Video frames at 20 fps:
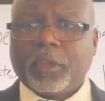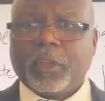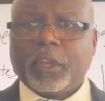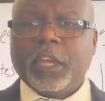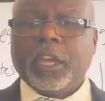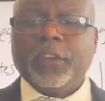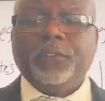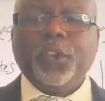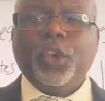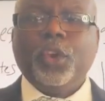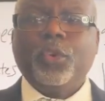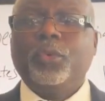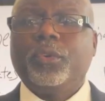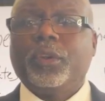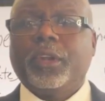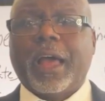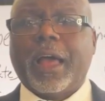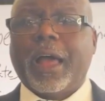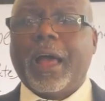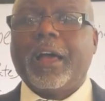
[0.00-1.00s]
if
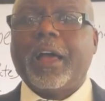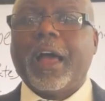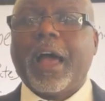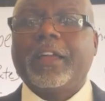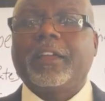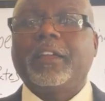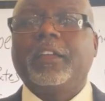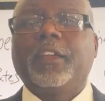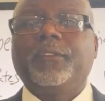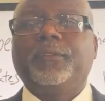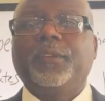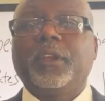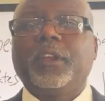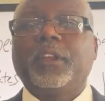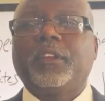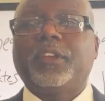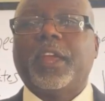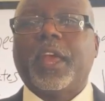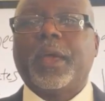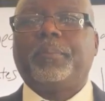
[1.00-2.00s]
you, I can give you an
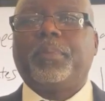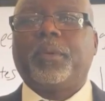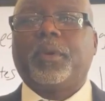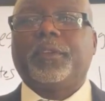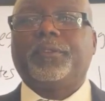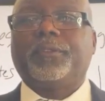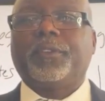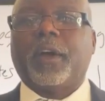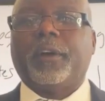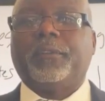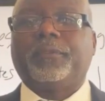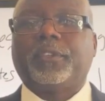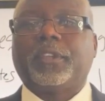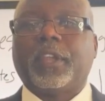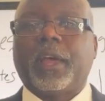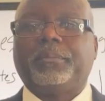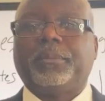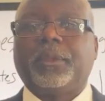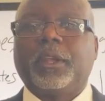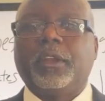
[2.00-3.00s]
example of
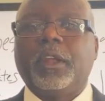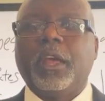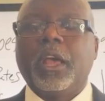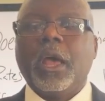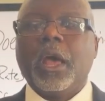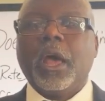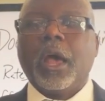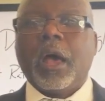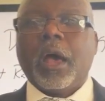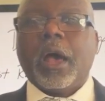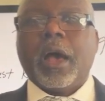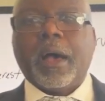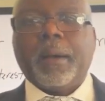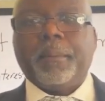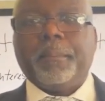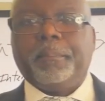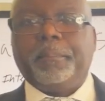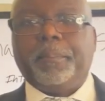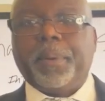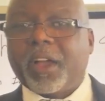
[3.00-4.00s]
something.
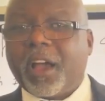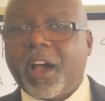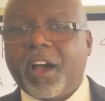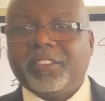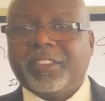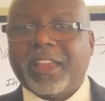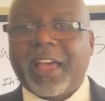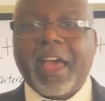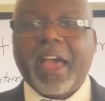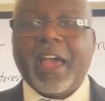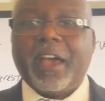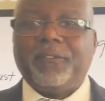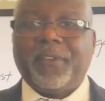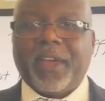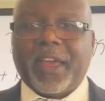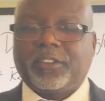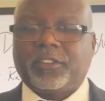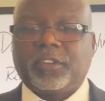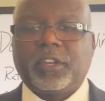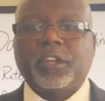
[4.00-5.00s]
Because I have
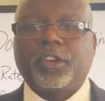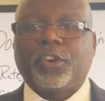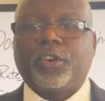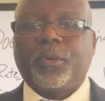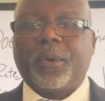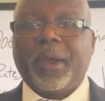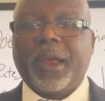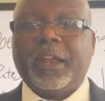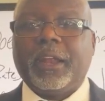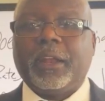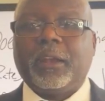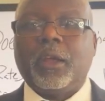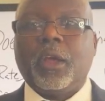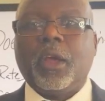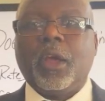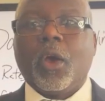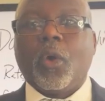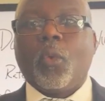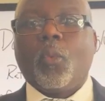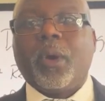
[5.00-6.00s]
excellent credit,
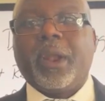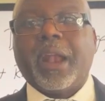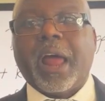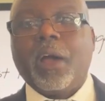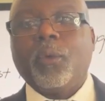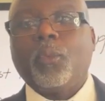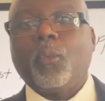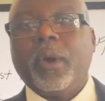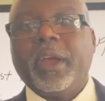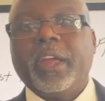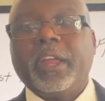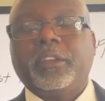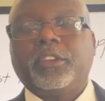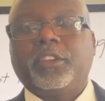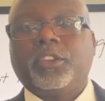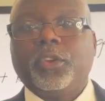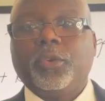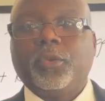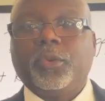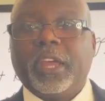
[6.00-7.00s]
when I went
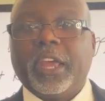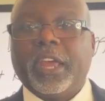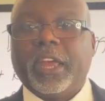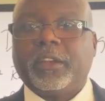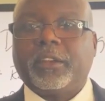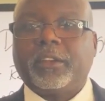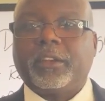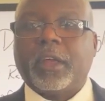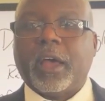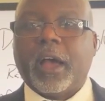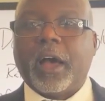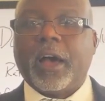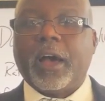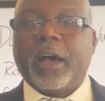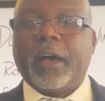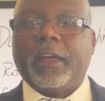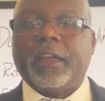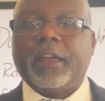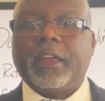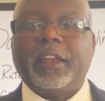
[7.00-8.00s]
to get
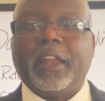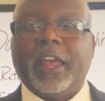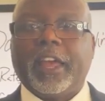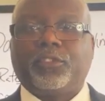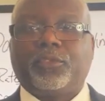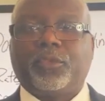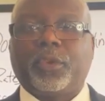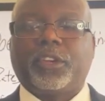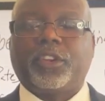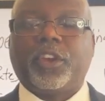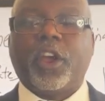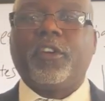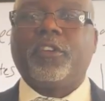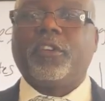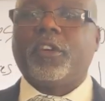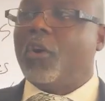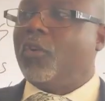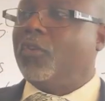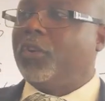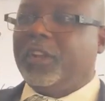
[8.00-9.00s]
electric
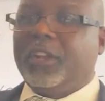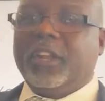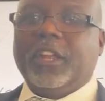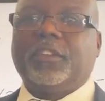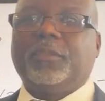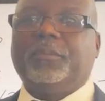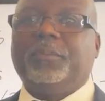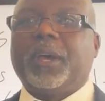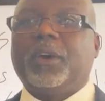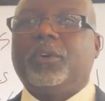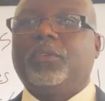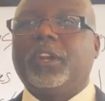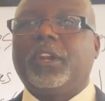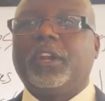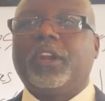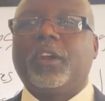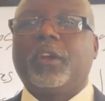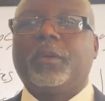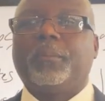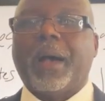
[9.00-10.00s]
turned on in this building
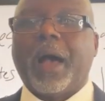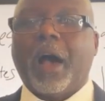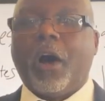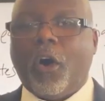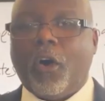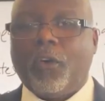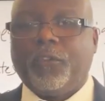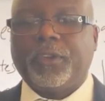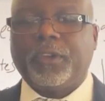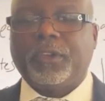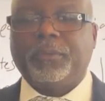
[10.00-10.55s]
here, my office